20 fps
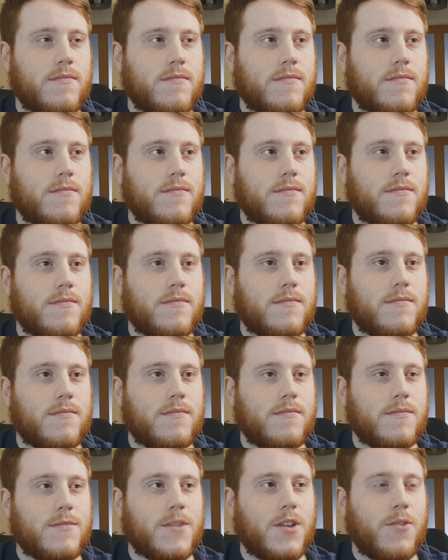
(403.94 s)

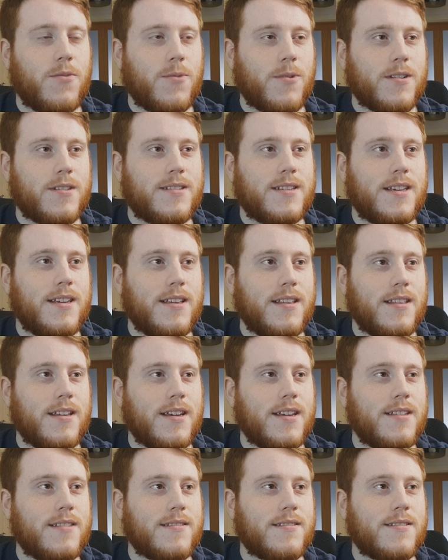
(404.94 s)
Don't want to see
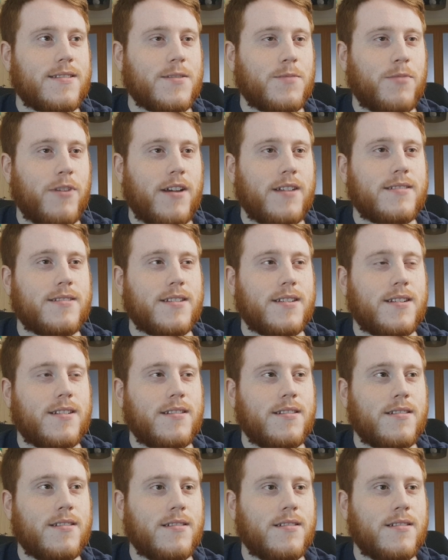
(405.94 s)
this. Depressing.